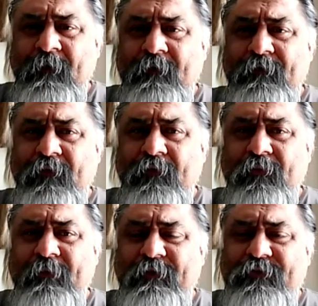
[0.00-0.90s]
So
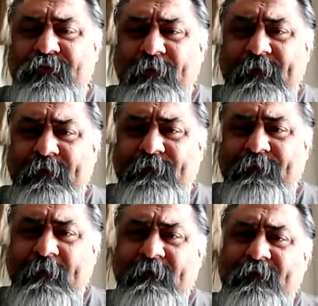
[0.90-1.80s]
they joined the
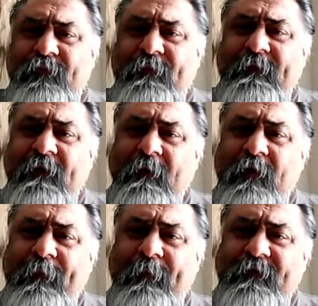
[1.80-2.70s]
French when the
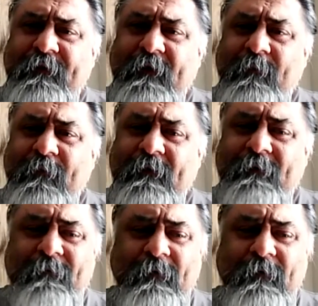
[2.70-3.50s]
occupation came in,